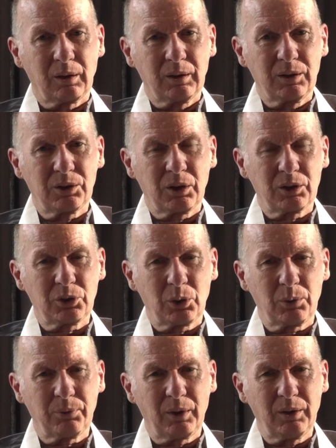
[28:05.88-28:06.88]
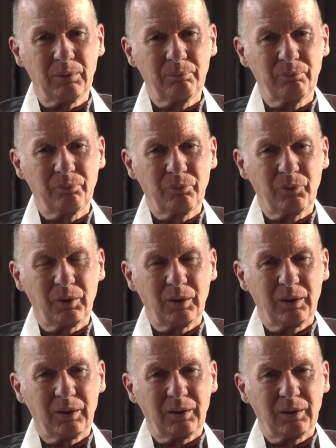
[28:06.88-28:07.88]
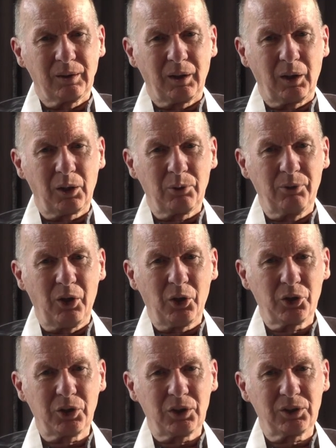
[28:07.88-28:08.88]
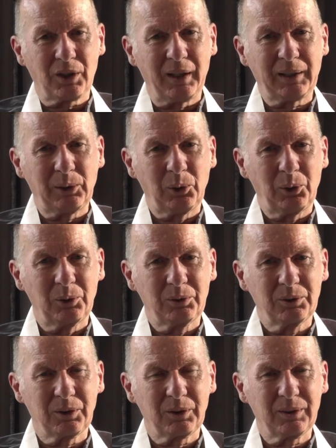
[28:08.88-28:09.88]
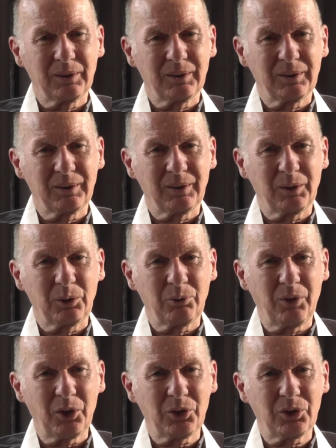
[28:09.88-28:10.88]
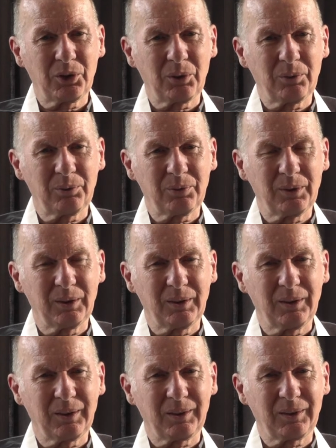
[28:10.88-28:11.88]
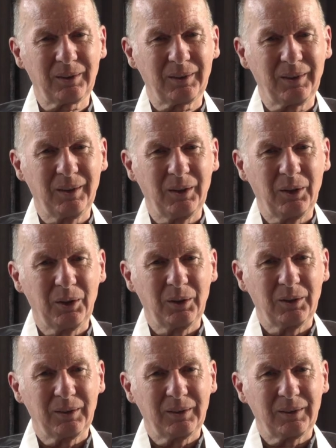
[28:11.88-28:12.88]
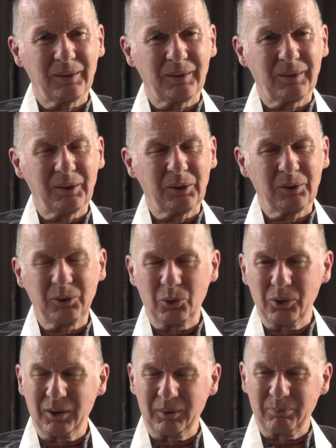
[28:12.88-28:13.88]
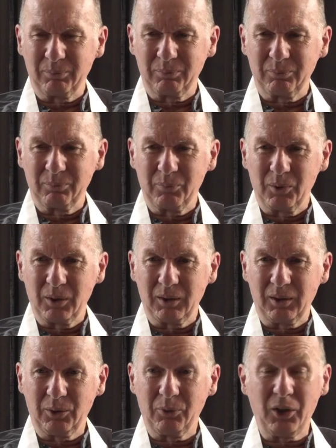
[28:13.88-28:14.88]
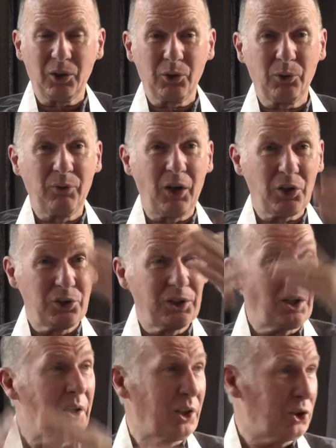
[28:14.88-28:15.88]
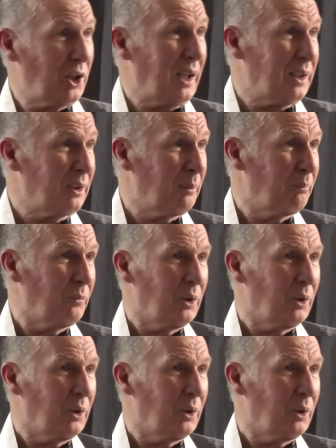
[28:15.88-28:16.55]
it's a sort of a uh, a reverse cycle, uh, a reverse of uh, uh, not uh, a rever reverse nidana chain.